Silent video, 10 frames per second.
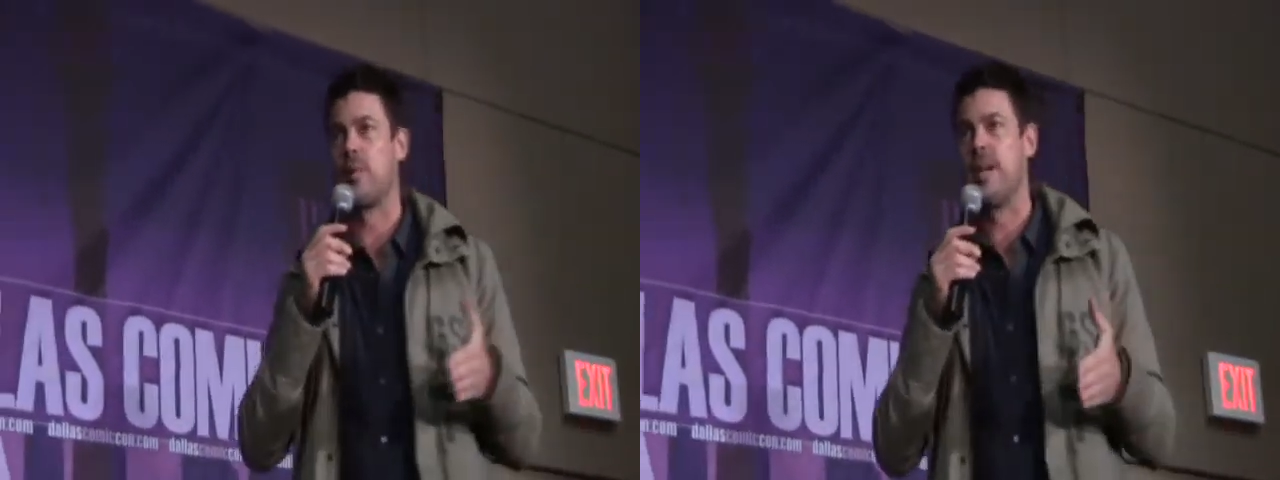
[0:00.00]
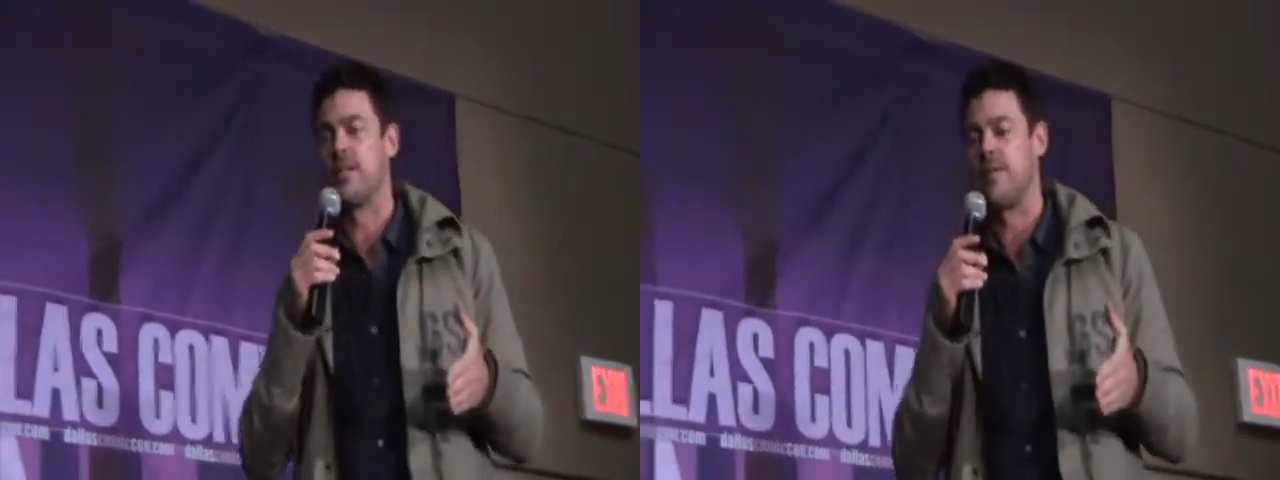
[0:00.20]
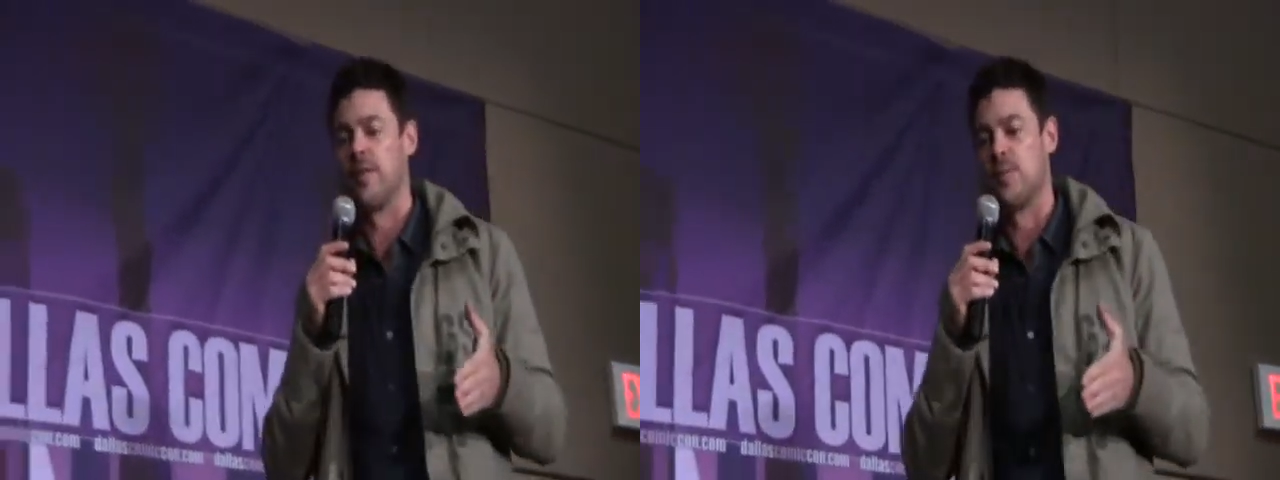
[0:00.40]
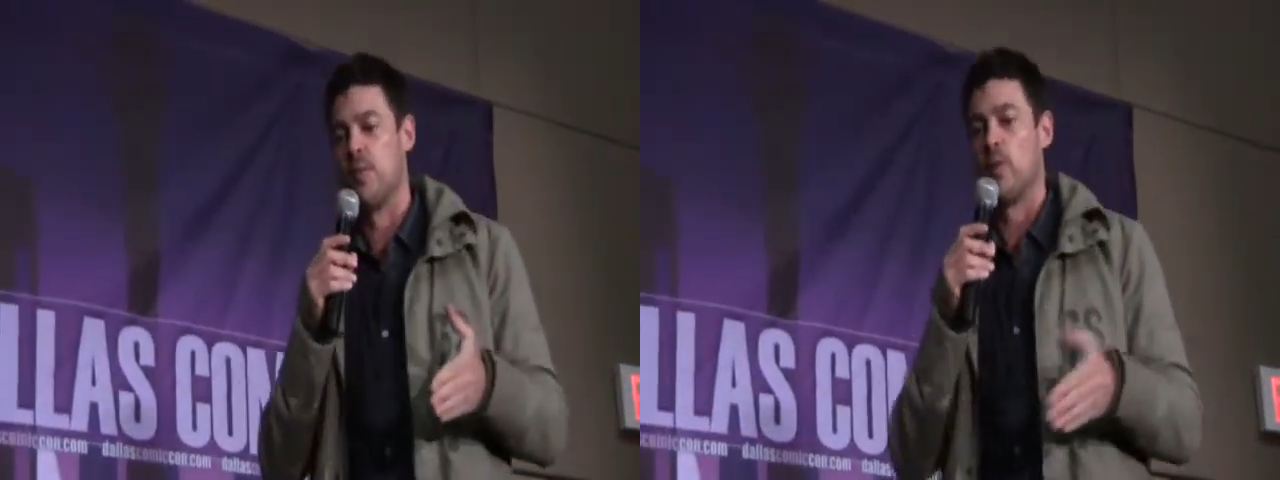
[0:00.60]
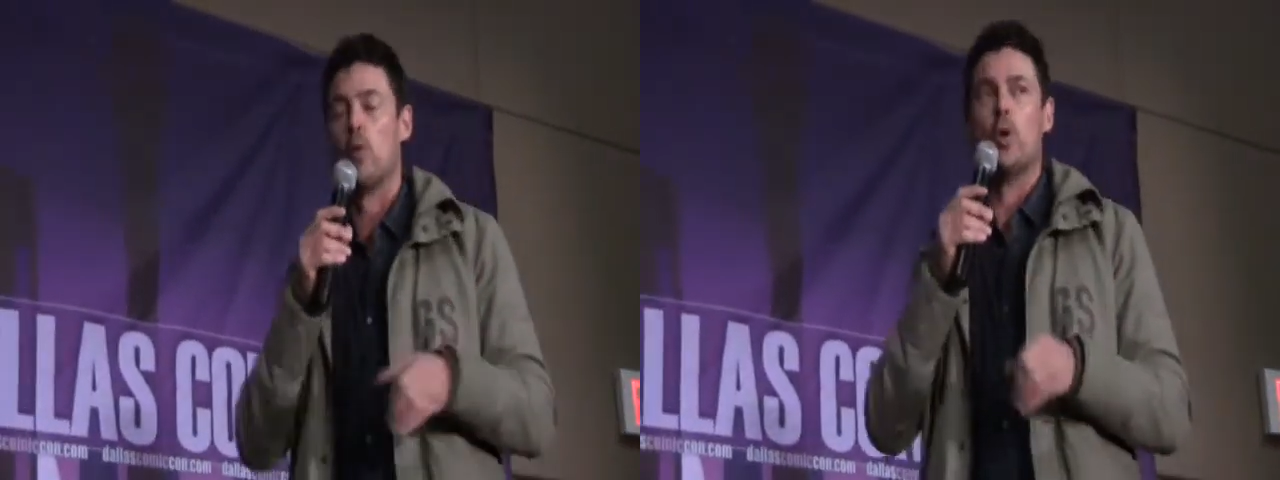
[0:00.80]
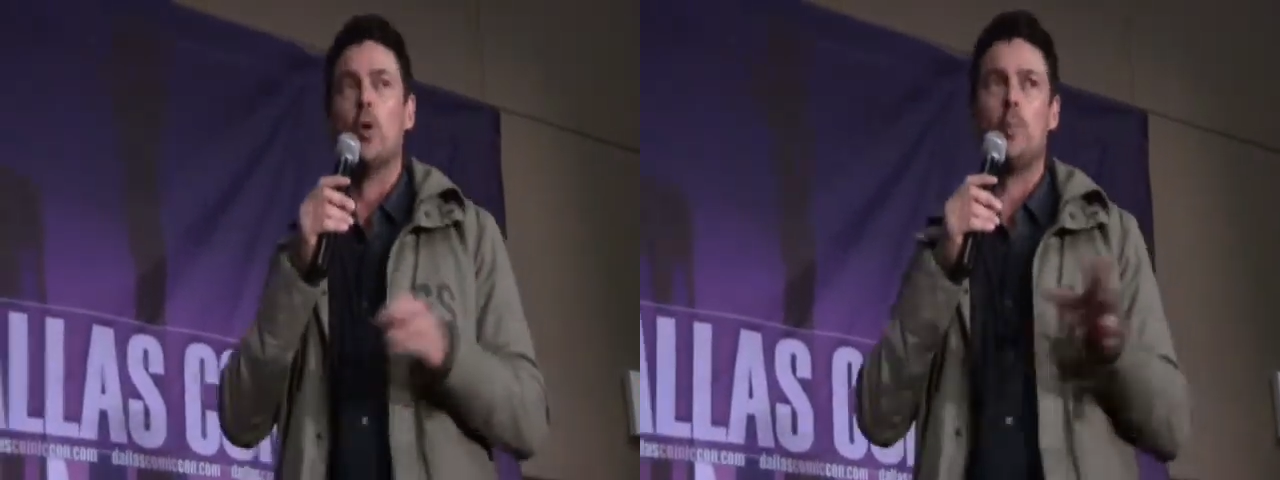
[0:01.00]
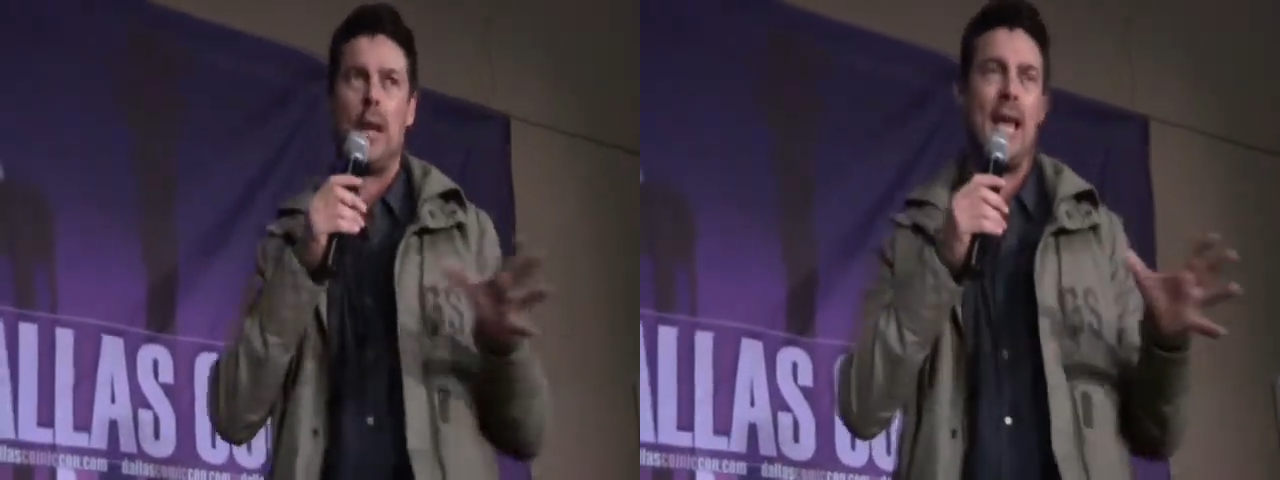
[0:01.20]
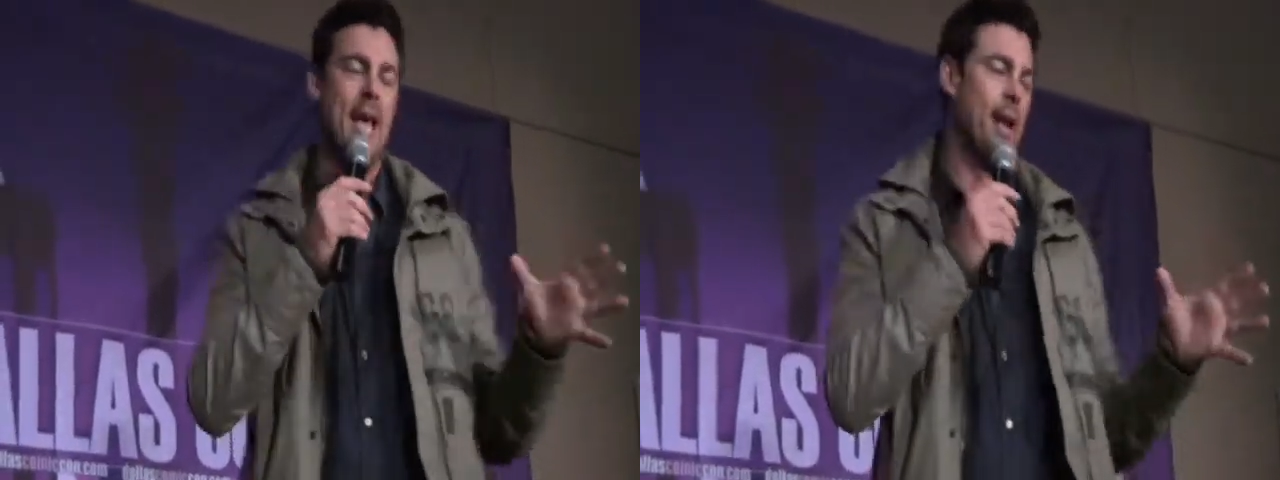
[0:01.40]
press for his movie called Un
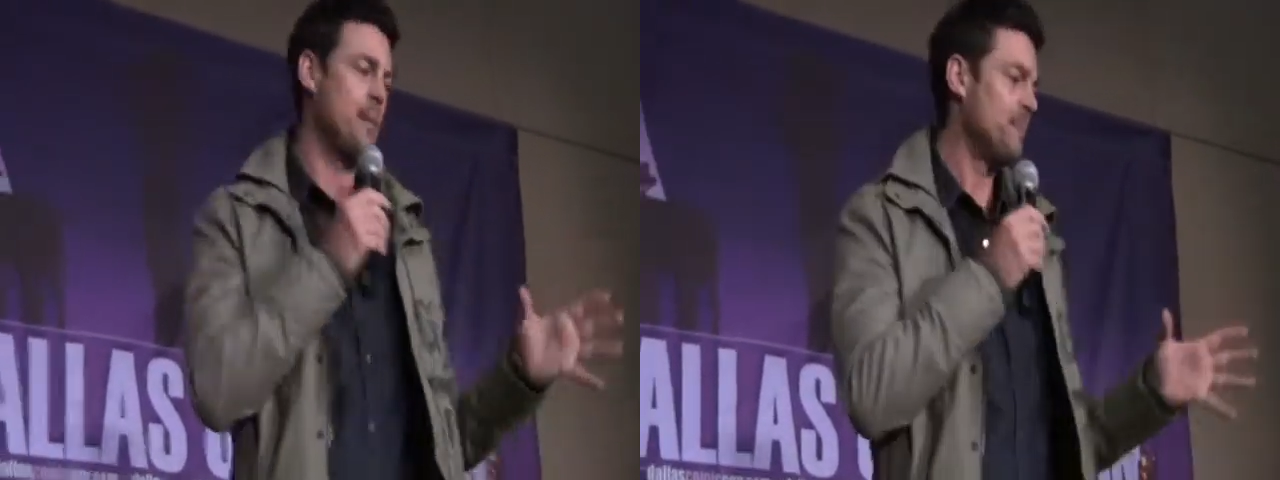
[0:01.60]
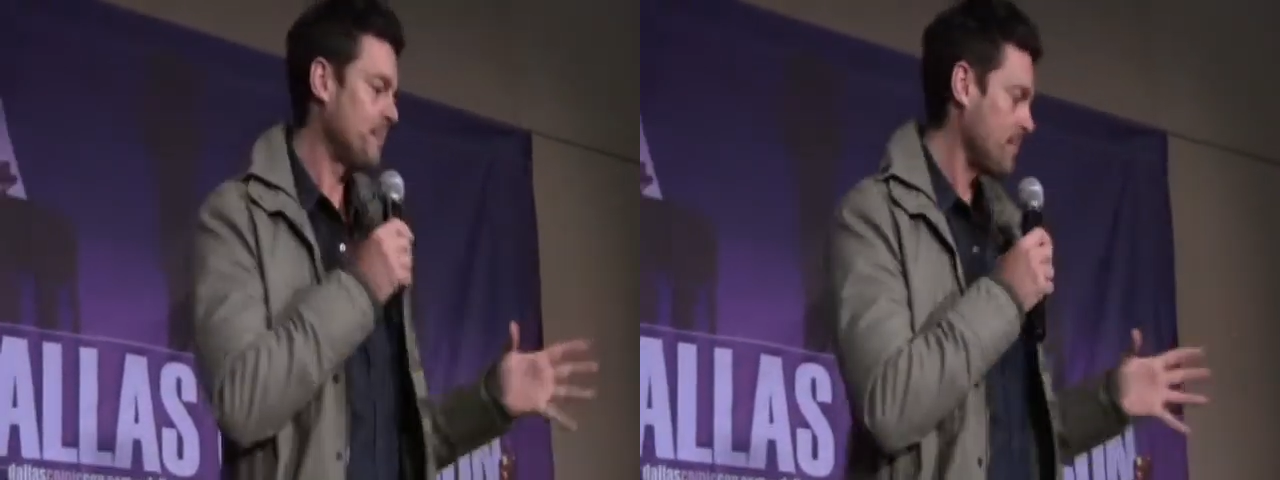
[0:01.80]
Plan.